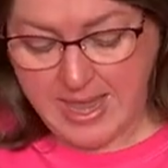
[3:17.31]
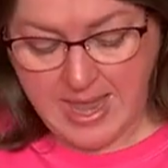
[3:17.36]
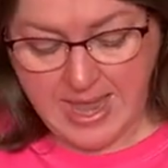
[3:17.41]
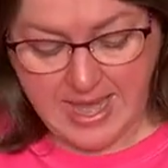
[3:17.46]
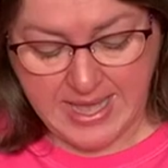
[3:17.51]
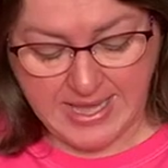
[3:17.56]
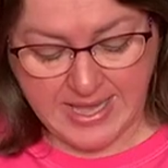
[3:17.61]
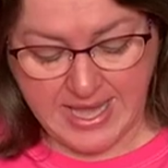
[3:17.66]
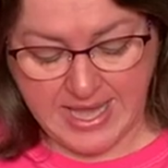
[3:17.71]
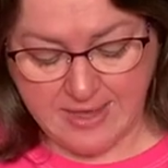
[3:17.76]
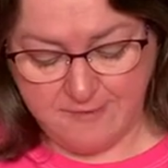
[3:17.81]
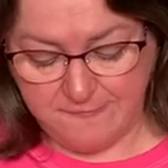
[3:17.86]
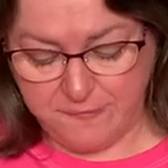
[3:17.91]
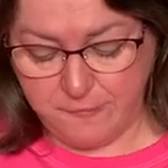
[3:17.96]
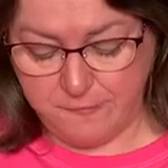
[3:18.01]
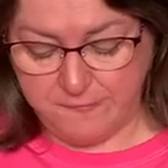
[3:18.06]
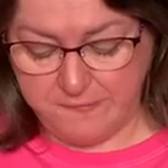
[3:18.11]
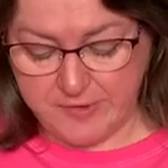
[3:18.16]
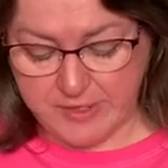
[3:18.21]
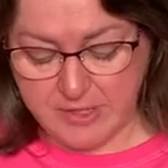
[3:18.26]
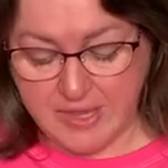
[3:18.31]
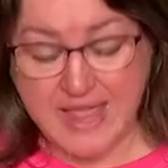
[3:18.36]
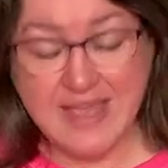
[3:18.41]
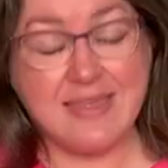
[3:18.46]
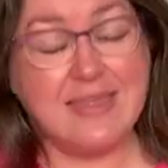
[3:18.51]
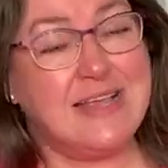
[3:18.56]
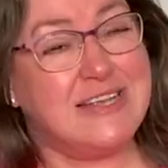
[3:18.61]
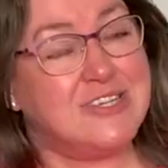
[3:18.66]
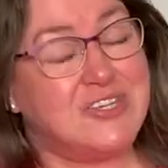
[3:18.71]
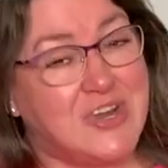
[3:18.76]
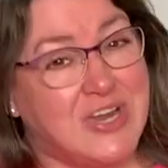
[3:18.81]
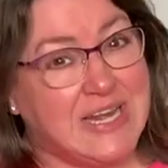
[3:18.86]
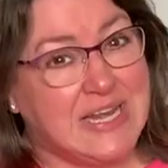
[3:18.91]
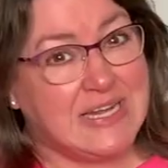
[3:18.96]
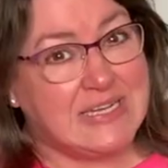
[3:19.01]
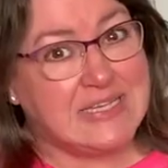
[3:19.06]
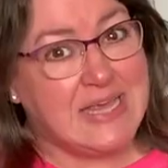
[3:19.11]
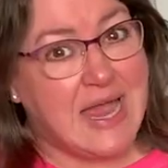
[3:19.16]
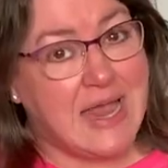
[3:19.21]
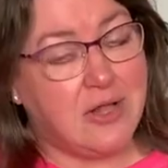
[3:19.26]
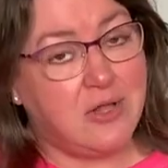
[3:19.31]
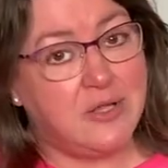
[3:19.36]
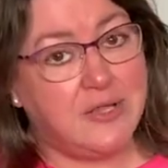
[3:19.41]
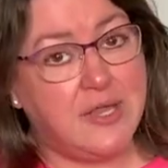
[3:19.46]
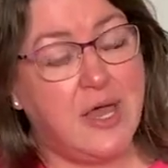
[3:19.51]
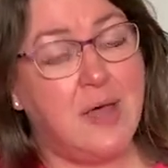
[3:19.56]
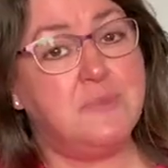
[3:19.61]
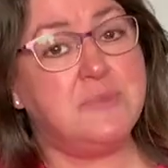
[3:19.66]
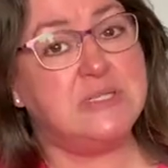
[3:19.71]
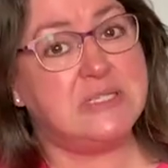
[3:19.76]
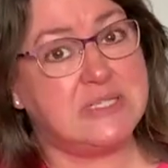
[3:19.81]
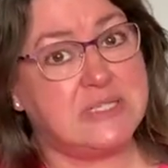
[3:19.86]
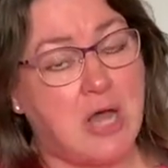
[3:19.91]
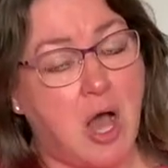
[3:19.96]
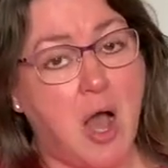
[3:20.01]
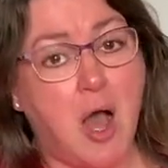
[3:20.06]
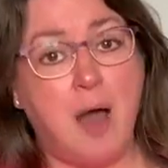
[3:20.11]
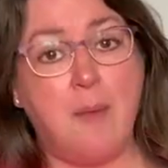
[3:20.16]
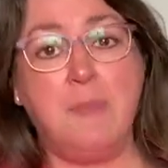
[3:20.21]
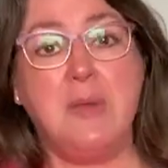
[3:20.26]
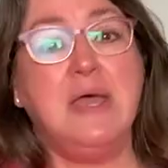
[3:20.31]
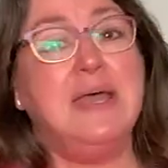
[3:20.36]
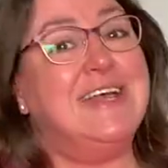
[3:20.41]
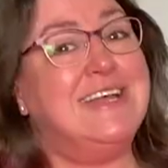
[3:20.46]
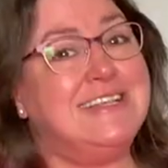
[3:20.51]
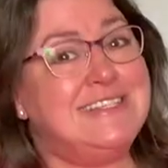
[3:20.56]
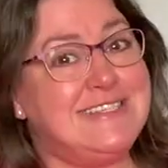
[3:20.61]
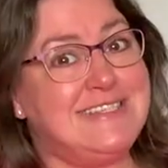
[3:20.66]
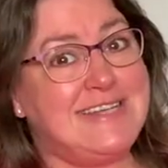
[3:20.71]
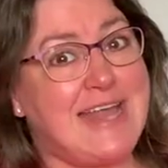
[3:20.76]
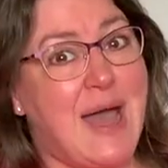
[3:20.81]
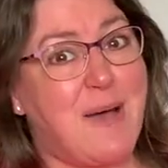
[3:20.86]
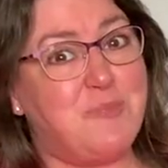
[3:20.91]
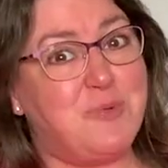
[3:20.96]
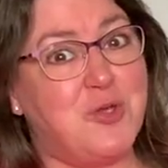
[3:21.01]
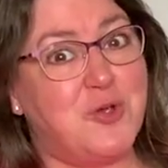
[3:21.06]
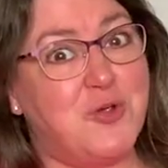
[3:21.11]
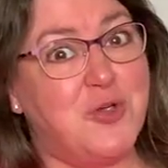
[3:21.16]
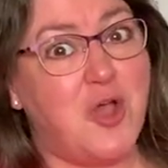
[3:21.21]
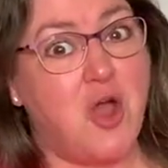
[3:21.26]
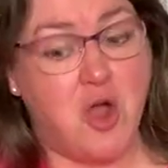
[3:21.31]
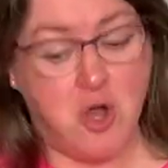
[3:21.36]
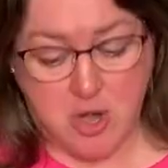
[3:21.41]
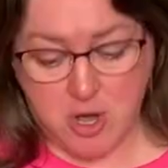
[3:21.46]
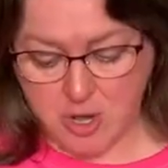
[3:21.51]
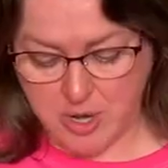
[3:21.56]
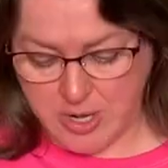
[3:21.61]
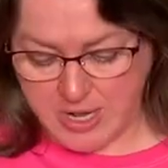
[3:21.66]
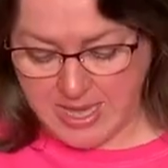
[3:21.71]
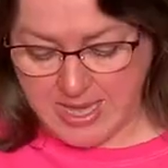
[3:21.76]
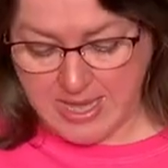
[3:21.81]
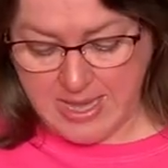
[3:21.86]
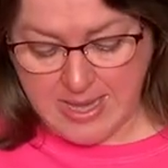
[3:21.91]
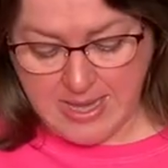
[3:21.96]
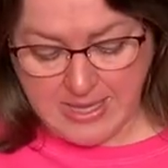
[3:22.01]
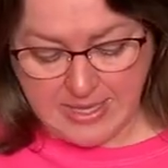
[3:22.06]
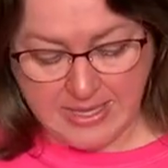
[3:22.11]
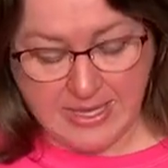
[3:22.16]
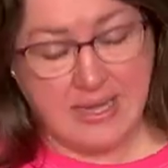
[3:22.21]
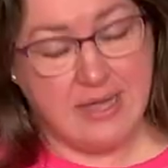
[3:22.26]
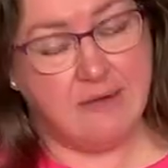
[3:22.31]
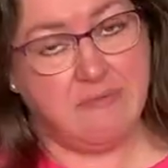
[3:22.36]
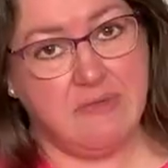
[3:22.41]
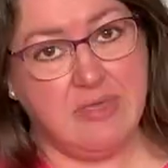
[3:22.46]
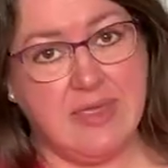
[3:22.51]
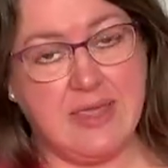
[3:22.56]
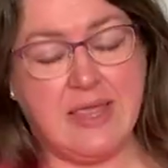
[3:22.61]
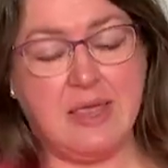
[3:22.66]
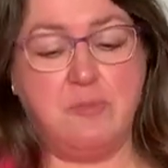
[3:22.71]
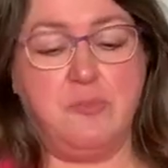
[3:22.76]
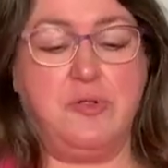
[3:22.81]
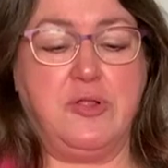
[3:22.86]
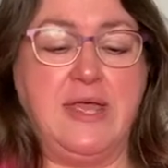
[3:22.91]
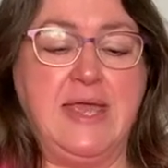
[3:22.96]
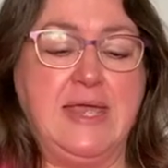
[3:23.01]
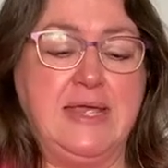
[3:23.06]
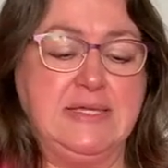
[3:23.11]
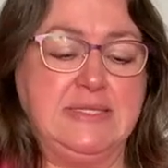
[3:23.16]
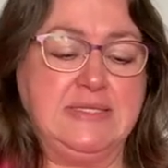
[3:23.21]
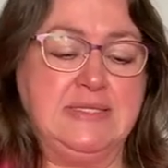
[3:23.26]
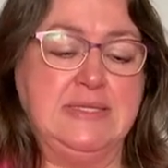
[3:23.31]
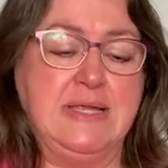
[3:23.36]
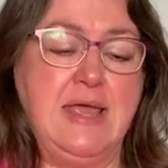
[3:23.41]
And again, if you feel like things are getting tangled up, stop, snap your yarn, get everything in place,